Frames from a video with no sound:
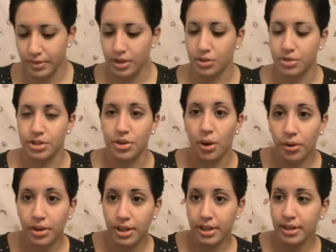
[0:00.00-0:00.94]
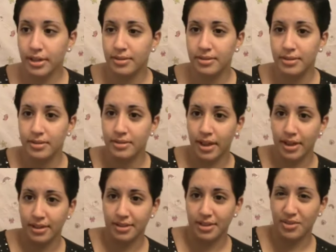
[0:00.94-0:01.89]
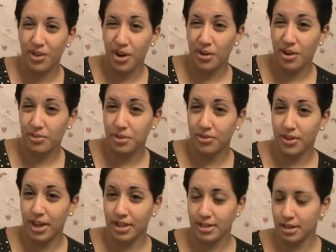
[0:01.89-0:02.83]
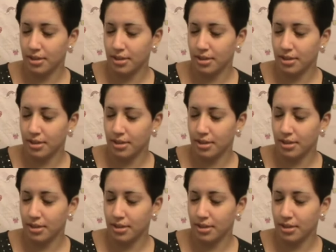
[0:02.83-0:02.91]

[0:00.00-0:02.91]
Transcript: You just hold it like this far away from your face,